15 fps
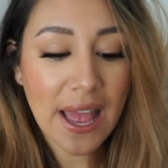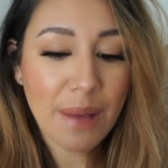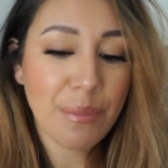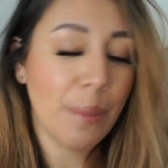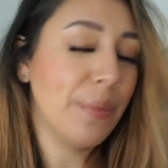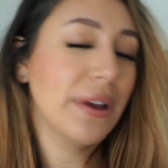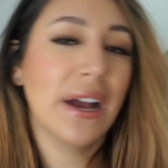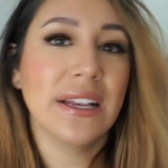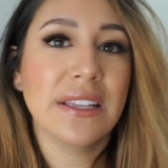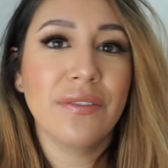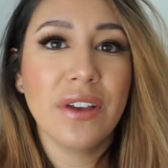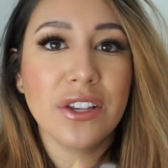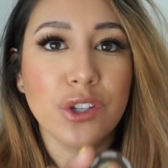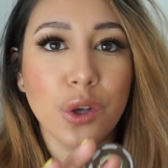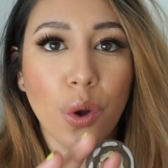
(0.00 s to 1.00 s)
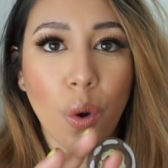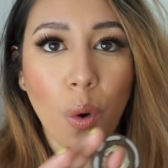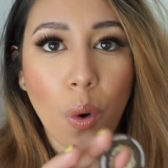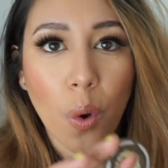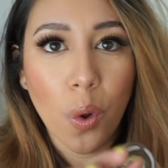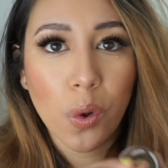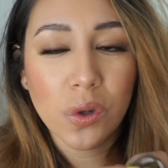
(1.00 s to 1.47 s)
But because of his
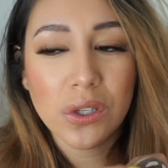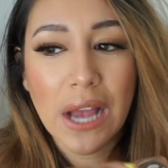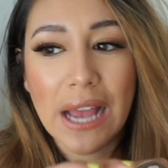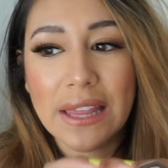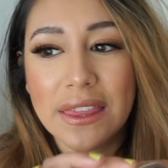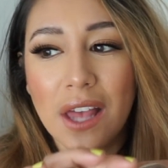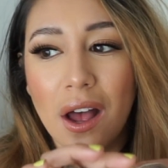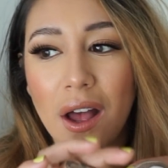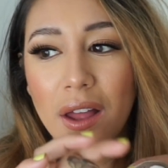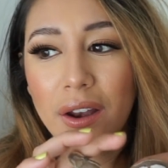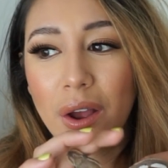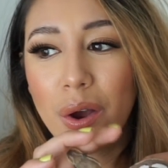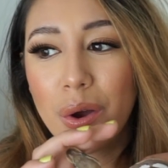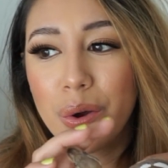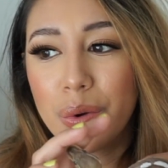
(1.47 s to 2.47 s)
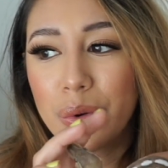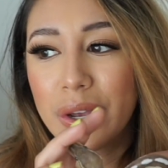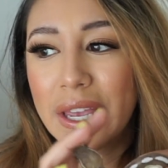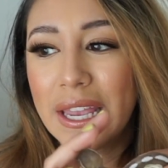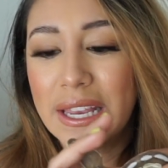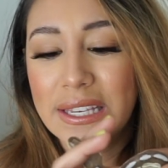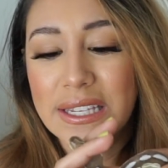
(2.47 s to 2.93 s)
gold, I thought, oh,
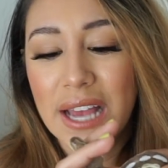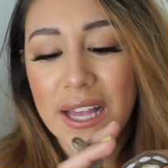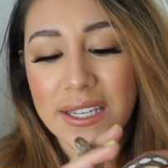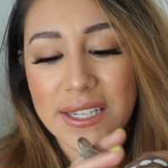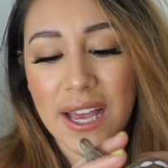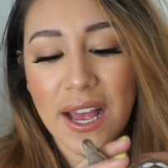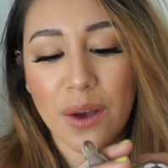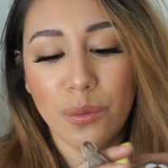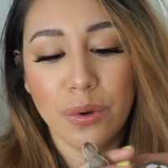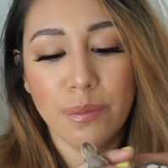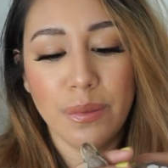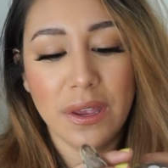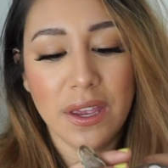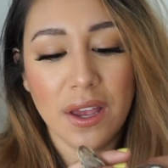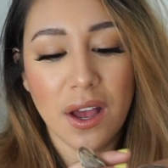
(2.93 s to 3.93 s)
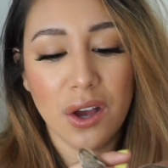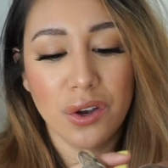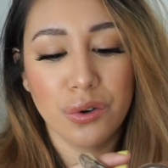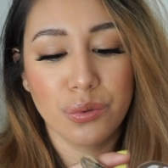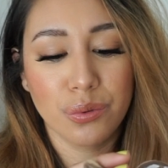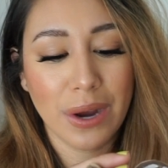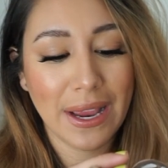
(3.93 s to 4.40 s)
King Tut Tut would be a
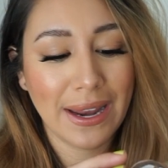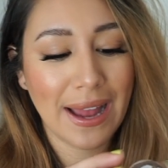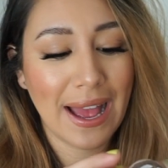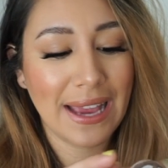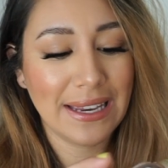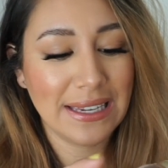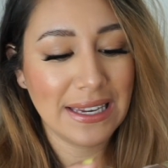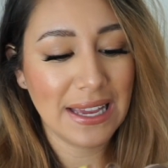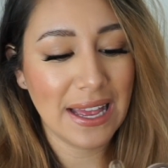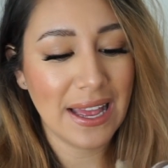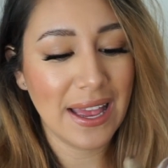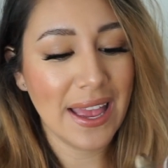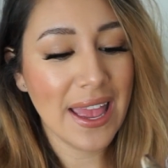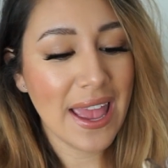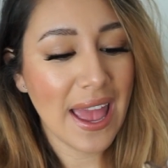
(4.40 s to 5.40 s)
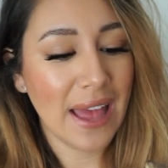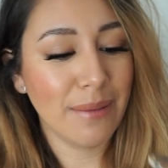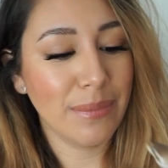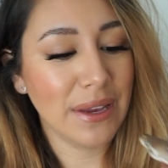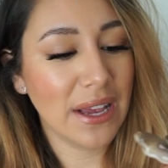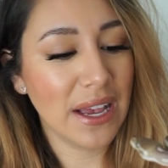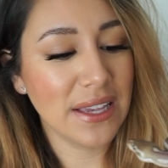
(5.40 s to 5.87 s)
great idea. And
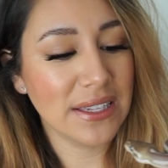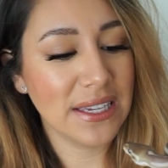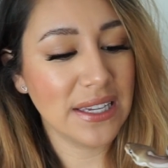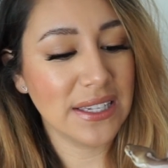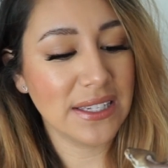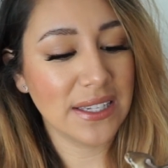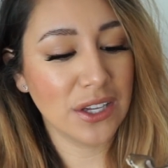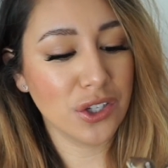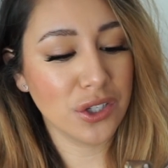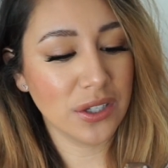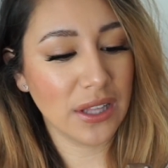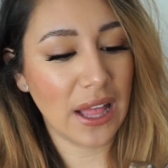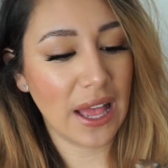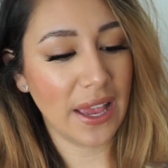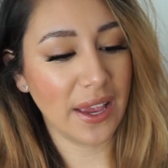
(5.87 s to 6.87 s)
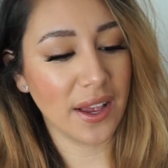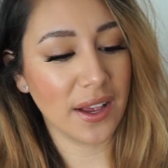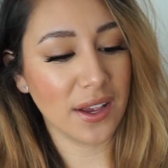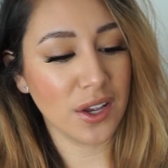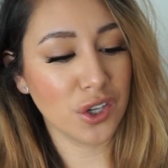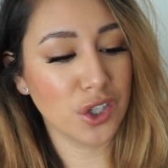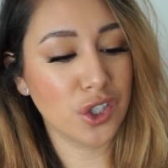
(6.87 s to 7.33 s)
because he's such a like
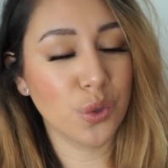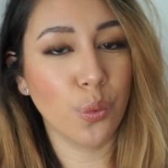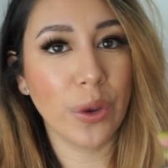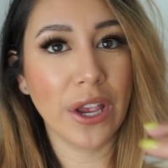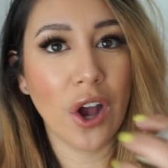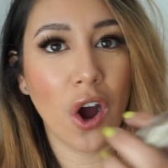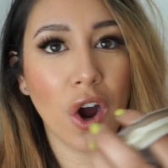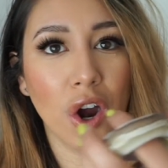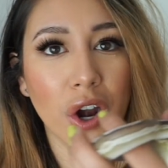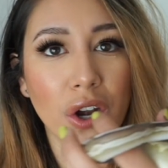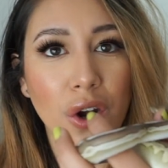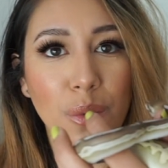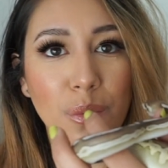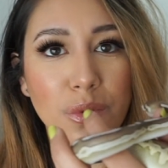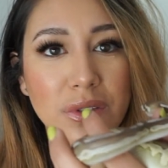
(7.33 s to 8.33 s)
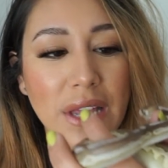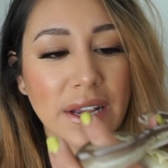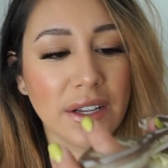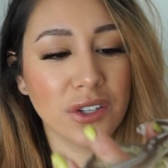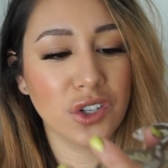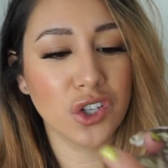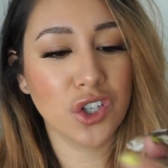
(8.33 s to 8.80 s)
sweetheart, almost like
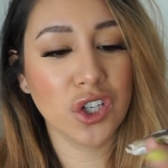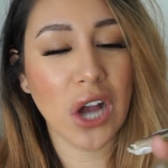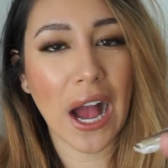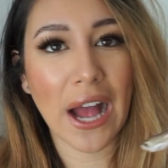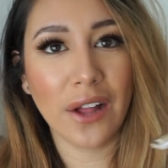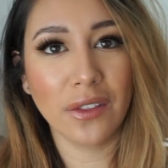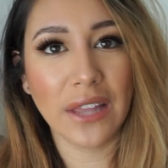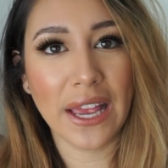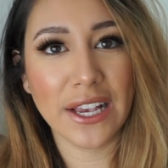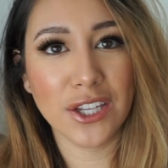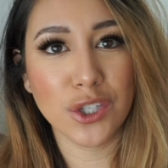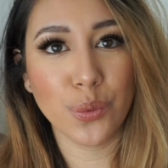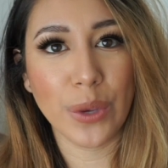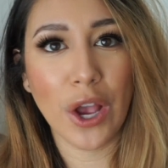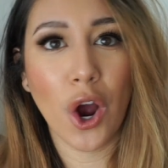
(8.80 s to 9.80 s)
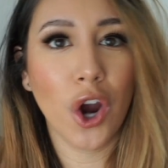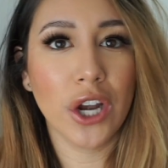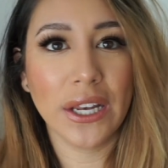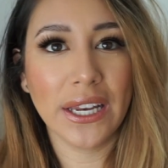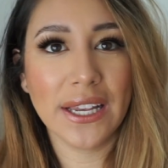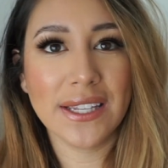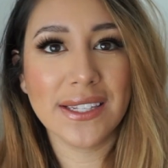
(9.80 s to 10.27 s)
a childlike
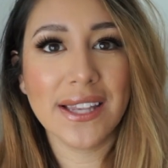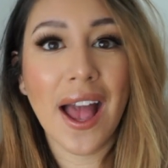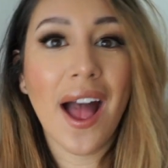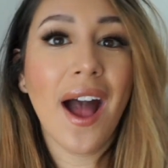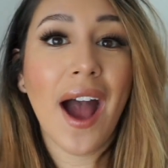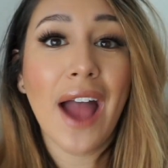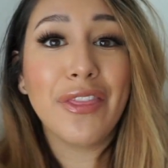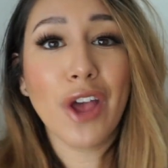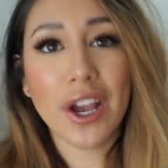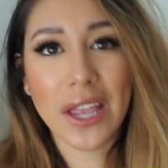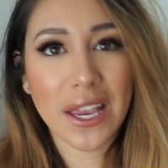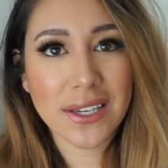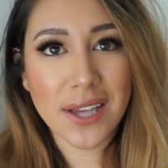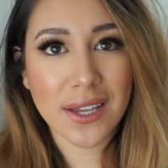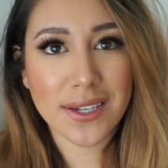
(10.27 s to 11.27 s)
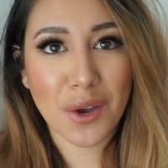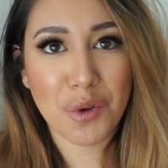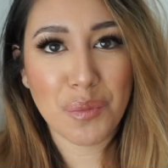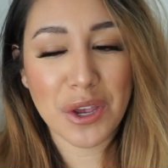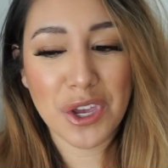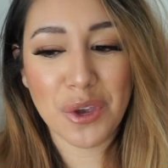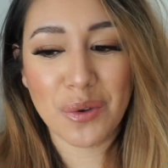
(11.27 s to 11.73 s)
sweetheartness, I thought King Tut Tut would
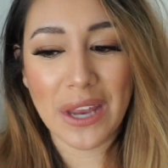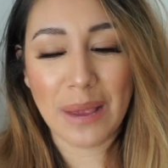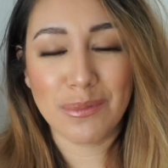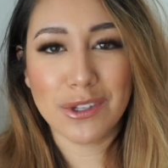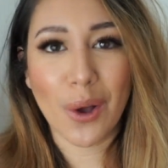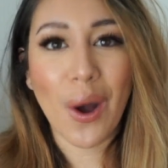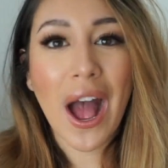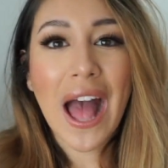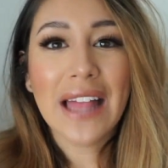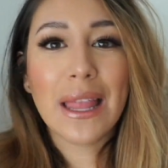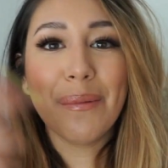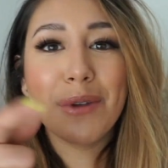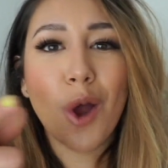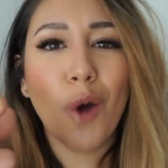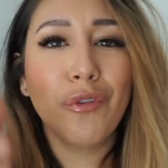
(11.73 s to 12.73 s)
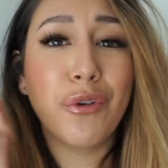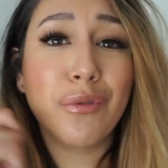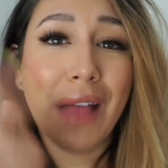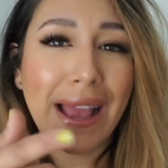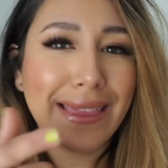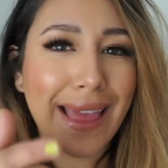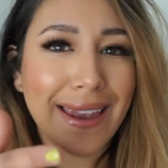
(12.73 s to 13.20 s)
be a cute name. So let me know if you
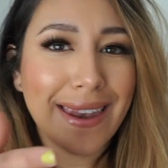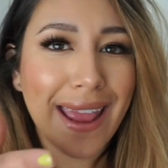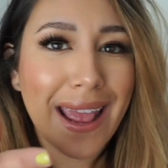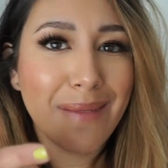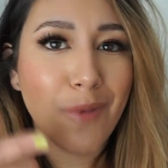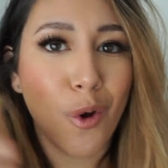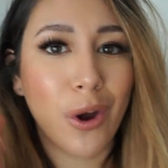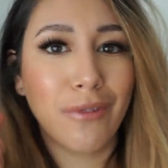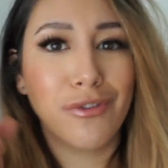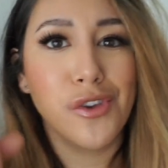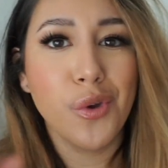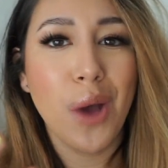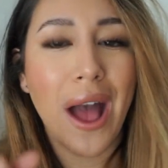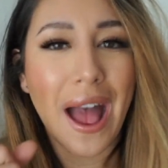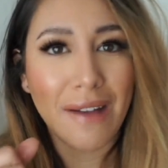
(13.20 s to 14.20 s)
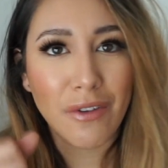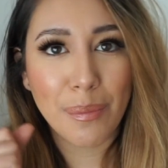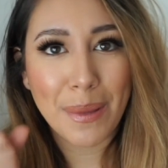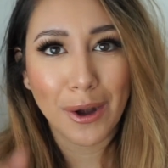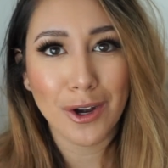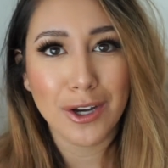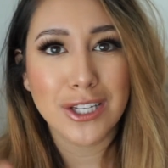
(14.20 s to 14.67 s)
like that name, or if you have a
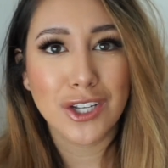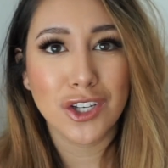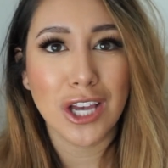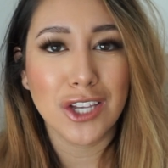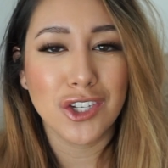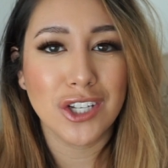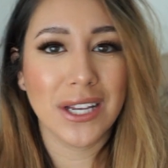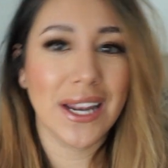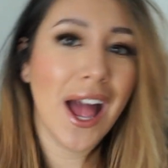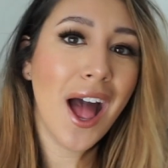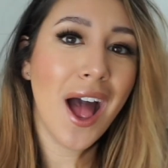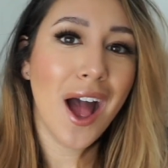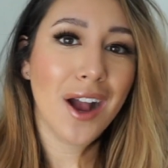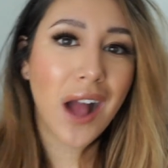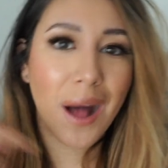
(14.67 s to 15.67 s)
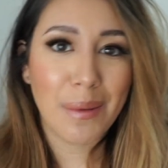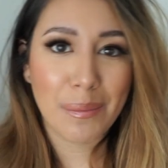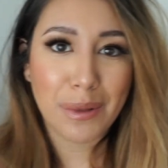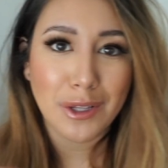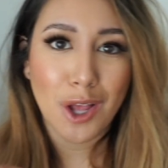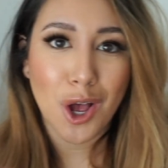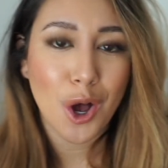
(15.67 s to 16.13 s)
better suggestion, comment
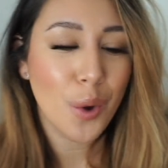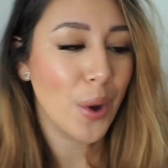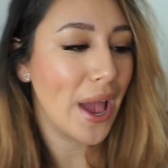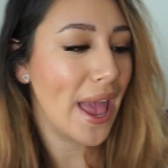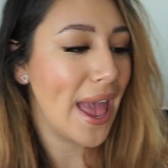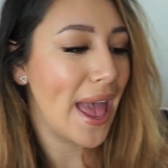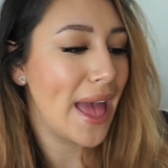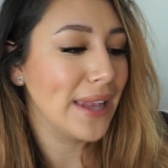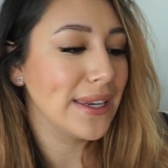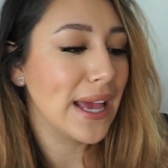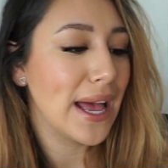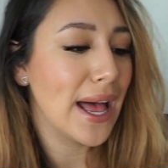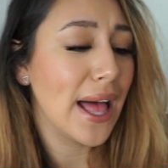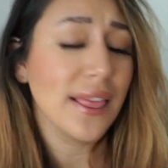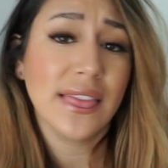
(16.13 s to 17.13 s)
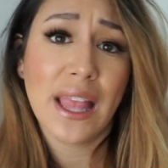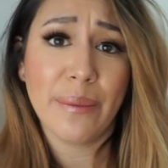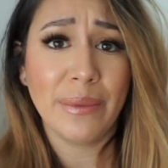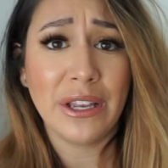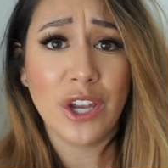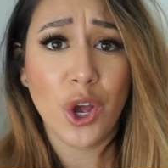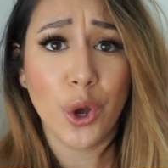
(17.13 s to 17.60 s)
below and let
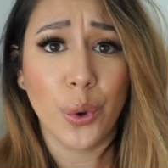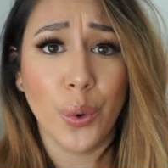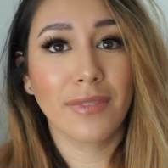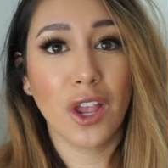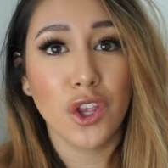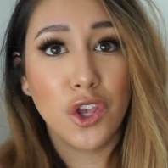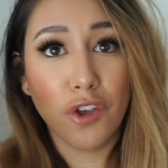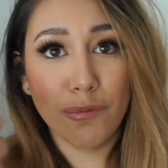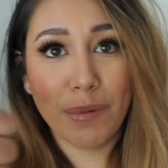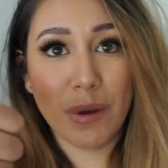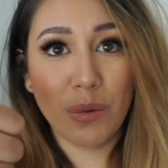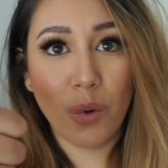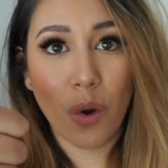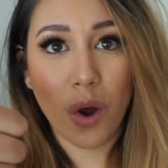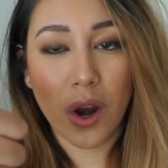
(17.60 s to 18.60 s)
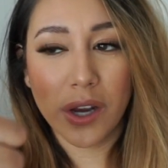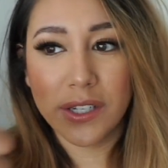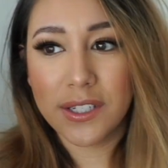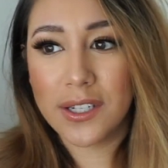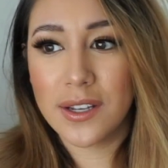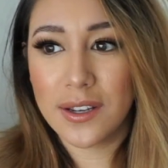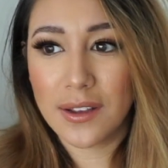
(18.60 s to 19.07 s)
me know. You've been warned.